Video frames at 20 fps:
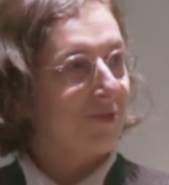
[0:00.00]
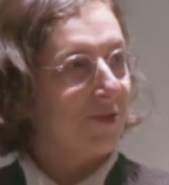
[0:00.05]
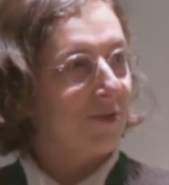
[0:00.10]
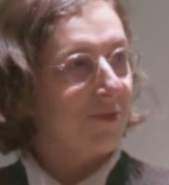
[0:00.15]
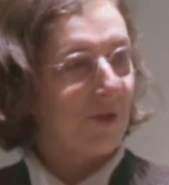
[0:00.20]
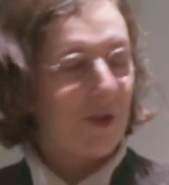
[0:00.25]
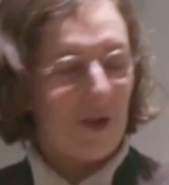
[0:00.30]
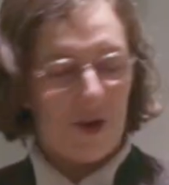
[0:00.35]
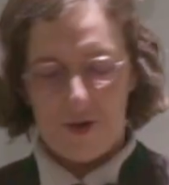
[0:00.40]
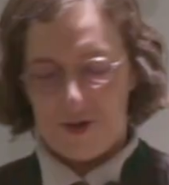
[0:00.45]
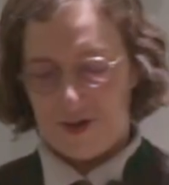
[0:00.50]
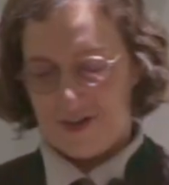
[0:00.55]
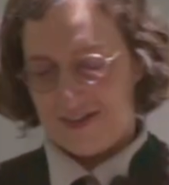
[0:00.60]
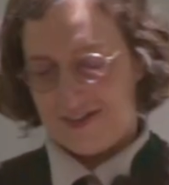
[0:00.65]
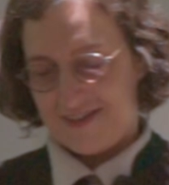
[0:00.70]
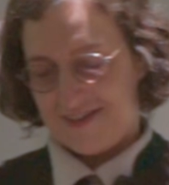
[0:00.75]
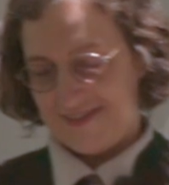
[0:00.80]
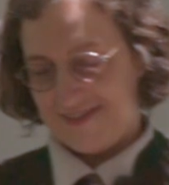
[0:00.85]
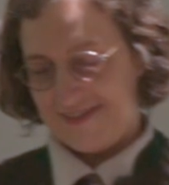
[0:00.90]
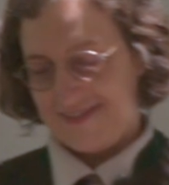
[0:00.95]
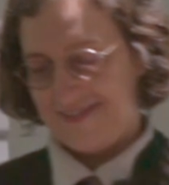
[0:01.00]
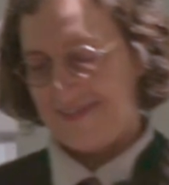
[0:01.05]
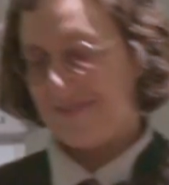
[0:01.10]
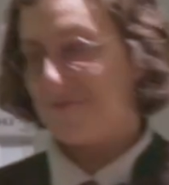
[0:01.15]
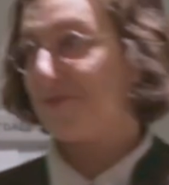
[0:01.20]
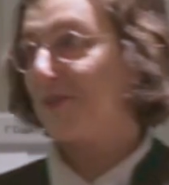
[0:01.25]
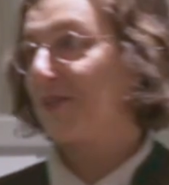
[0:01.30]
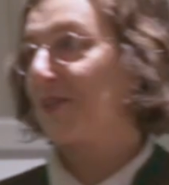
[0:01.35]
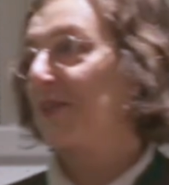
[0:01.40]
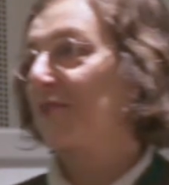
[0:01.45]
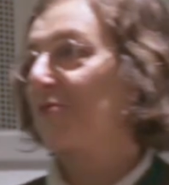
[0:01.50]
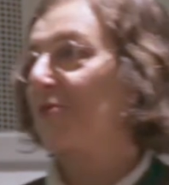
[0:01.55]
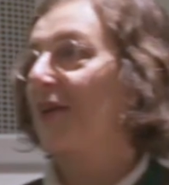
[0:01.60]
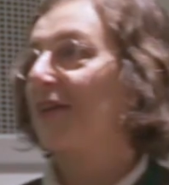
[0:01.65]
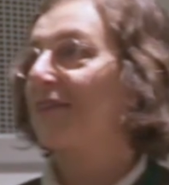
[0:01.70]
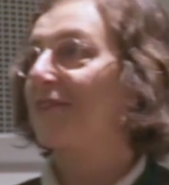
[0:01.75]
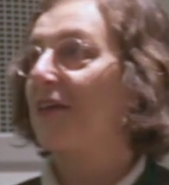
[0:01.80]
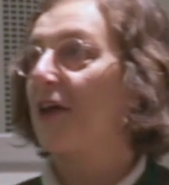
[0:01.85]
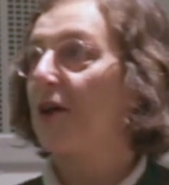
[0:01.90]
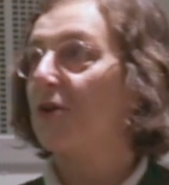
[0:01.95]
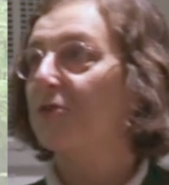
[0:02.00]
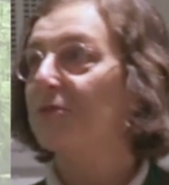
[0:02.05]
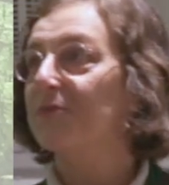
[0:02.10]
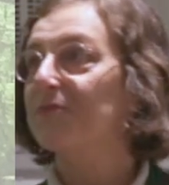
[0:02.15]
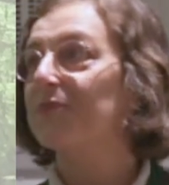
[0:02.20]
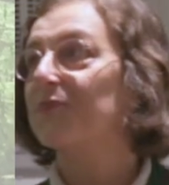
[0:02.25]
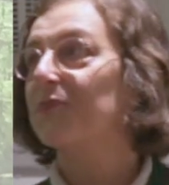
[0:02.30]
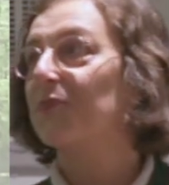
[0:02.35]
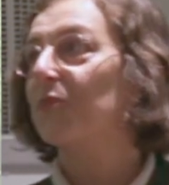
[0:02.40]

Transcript: what we are working right now,